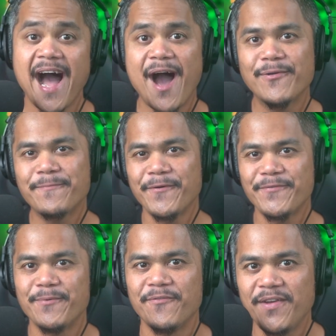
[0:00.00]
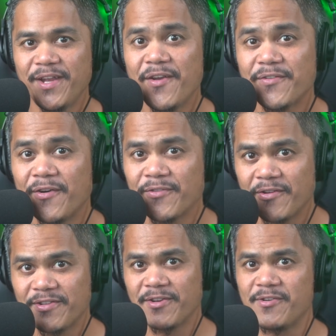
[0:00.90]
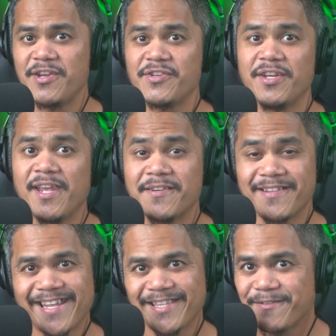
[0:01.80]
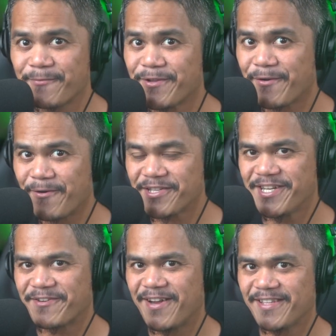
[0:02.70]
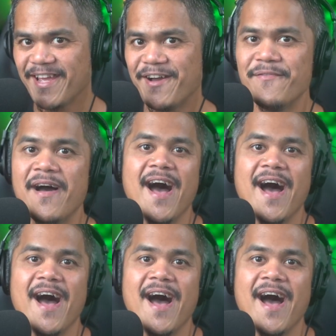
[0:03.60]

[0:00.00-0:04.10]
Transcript: I will post more videos on content creation gears like this one you're watching right now.